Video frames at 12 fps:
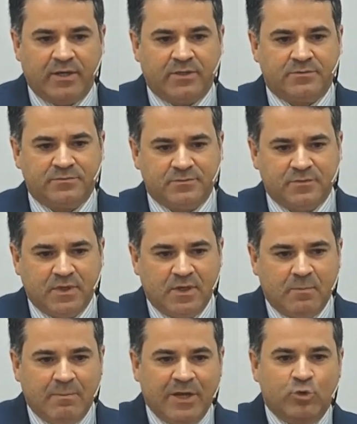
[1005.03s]
was the
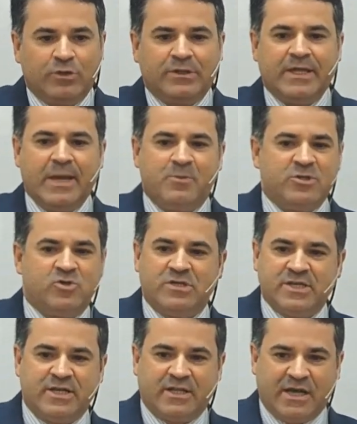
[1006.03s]

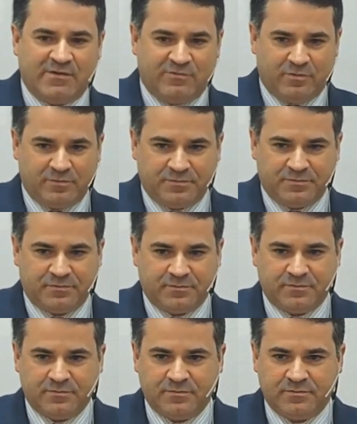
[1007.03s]
Roman money, but
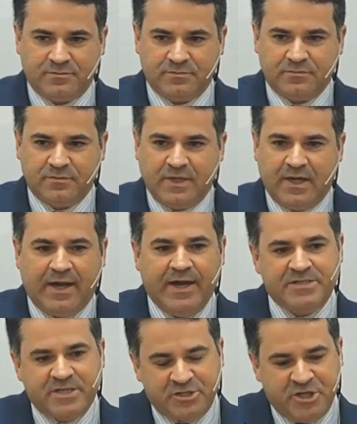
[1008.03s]
back then they didn't accept
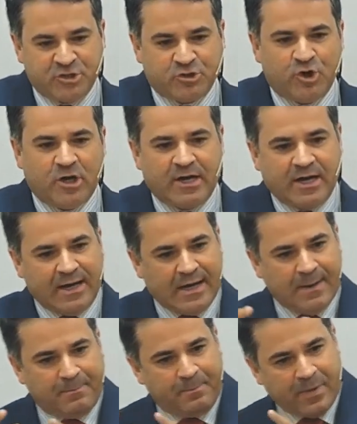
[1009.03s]
it.
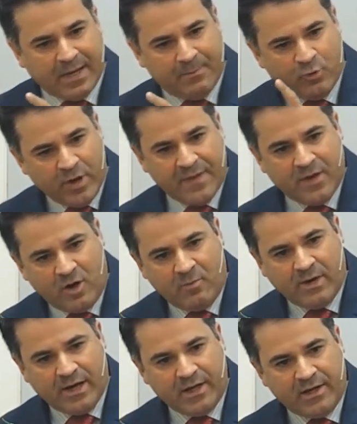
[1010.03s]
So you had to change
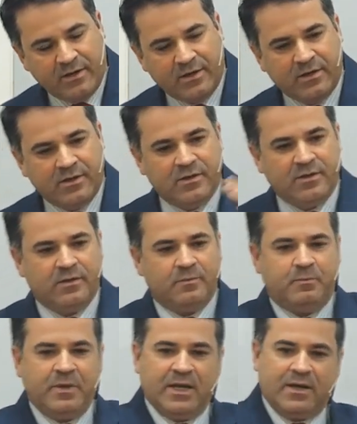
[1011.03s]
from the Roman
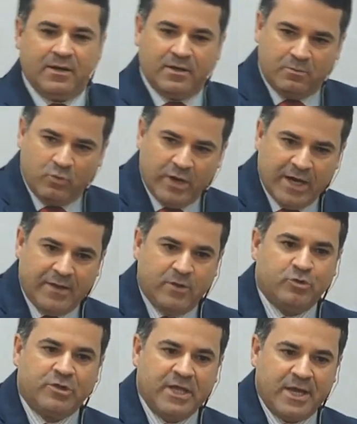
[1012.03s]
money
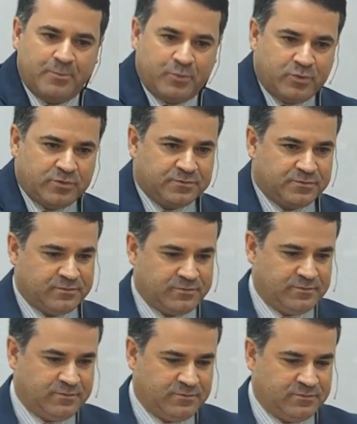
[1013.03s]
to the
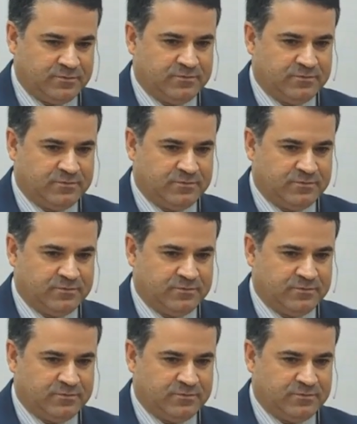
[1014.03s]
temple,